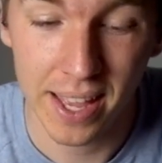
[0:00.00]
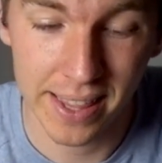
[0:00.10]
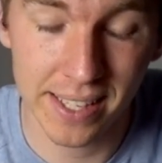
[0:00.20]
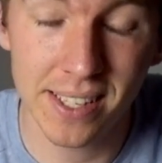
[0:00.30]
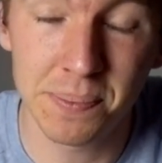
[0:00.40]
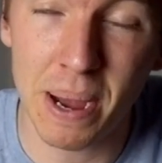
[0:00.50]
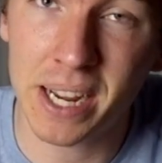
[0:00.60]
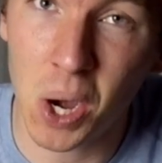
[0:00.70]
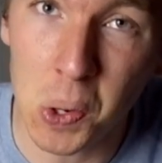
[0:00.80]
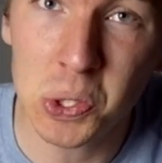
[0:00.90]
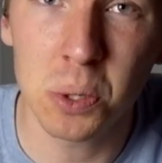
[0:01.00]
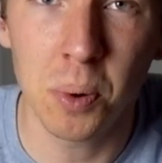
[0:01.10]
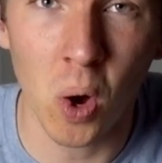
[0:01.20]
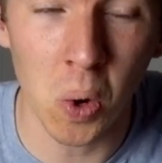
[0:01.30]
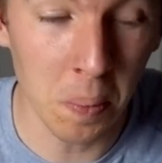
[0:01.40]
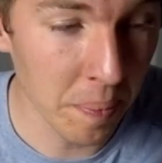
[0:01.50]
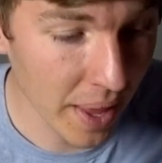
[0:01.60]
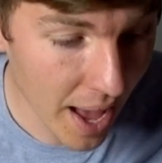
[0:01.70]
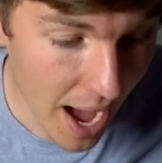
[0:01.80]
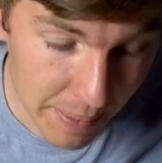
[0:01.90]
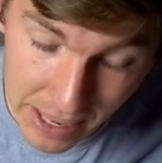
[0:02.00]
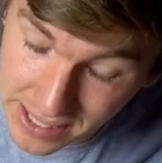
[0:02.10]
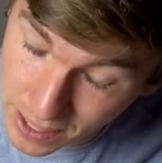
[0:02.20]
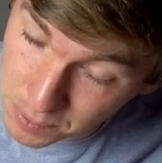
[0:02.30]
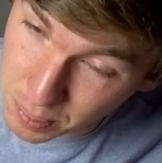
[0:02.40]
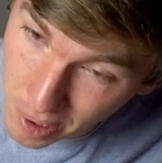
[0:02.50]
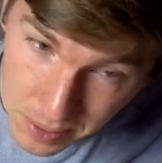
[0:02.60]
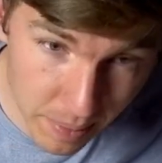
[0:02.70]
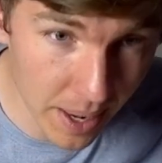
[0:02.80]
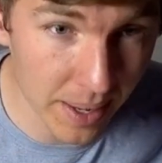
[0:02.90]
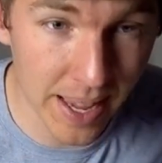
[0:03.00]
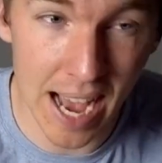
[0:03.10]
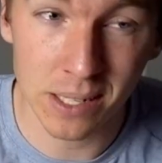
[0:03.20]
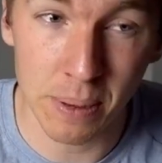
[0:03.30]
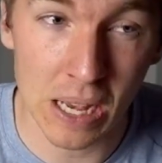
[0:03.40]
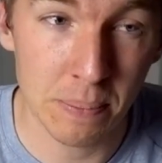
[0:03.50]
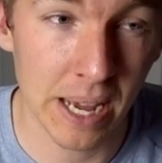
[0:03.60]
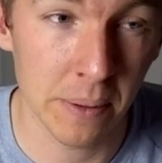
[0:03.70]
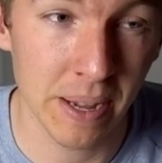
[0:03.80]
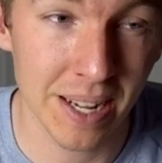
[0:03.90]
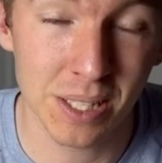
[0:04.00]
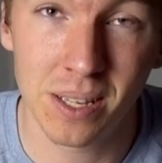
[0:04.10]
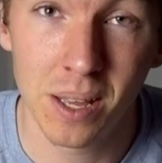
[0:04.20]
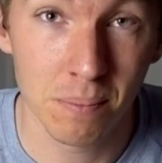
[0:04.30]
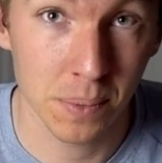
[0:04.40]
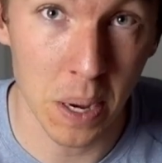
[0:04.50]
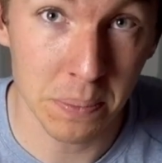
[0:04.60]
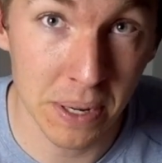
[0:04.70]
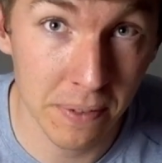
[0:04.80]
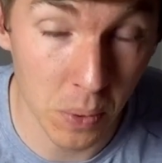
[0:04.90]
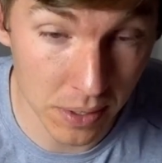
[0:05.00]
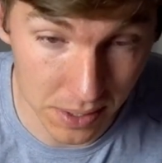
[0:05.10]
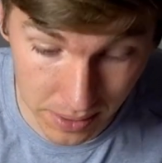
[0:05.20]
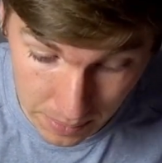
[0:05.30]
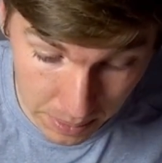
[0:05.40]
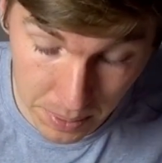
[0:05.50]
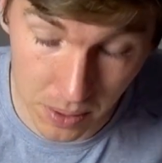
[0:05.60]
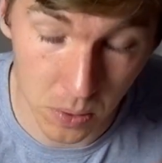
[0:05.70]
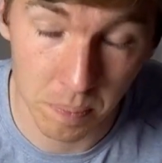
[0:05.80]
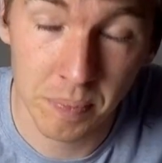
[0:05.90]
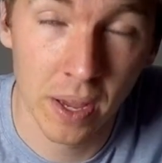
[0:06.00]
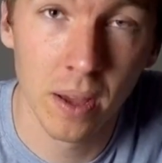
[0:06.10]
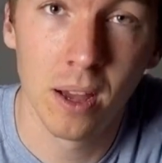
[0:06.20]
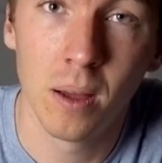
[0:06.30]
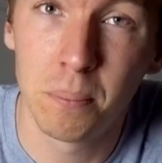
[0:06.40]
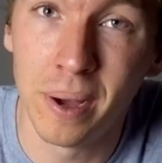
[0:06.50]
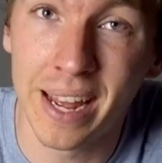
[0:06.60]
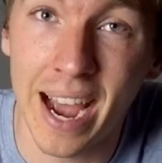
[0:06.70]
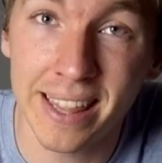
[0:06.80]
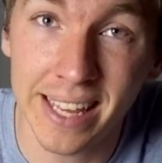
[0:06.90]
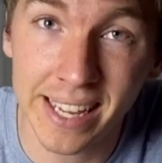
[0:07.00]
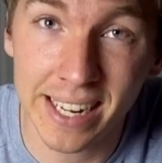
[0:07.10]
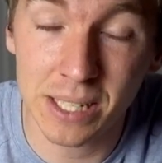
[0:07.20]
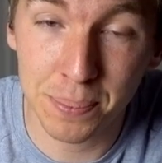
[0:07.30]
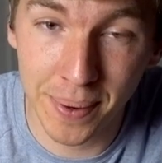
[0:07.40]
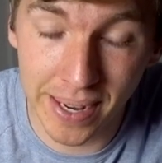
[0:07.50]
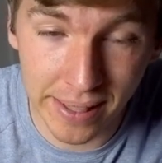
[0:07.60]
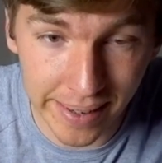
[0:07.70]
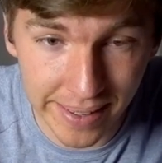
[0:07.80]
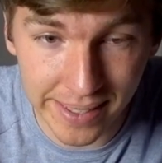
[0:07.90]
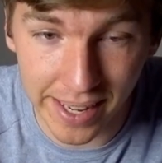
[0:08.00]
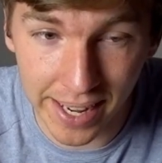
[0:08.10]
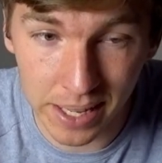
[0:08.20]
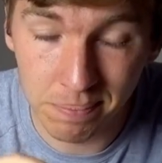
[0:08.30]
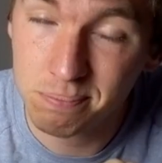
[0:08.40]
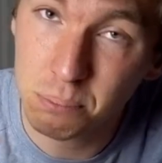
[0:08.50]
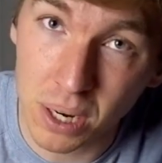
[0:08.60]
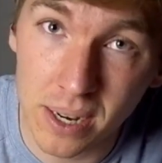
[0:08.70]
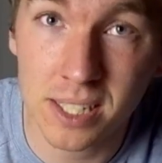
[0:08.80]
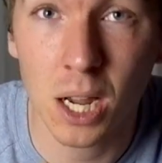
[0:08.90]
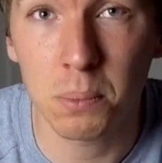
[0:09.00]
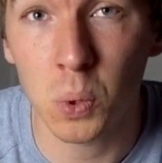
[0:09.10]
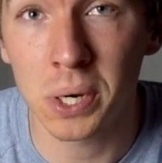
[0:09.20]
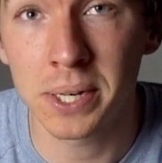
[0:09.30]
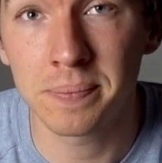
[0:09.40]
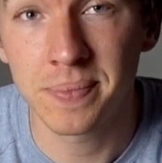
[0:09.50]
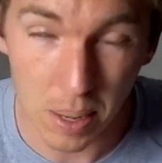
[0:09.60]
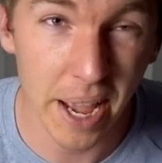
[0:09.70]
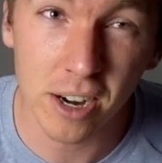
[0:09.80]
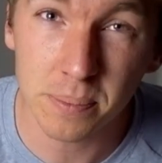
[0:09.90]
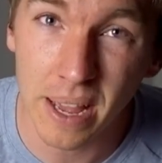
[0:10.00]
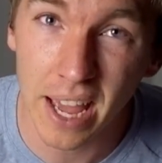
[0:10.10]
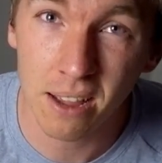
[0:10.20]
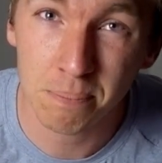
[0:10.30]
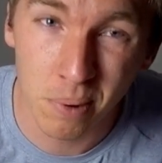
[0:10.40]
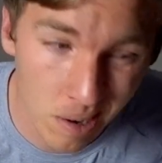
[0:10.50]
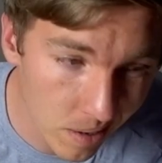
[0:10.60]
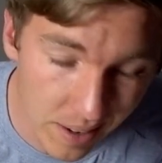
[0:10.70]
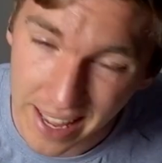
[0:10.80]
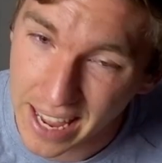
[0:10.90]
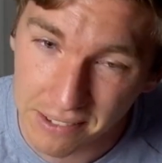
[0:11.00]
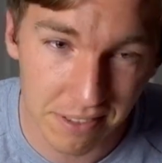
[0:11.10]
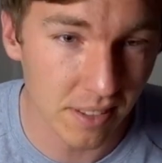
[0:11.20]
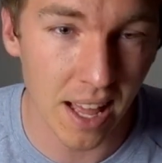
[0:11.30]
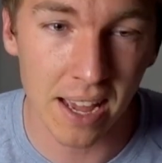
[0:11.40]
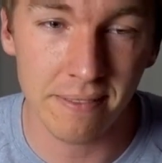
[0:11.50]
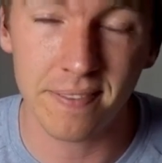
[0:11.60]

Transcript: This is my go-to bowl. I'm not gonna say I'm sponsored by Cast Blast by any means. Sponsor me if you want to. That'd be pretty cool. But I think it is pretty clear to say Berg is number 1. Haters may hate. Berg gang for life.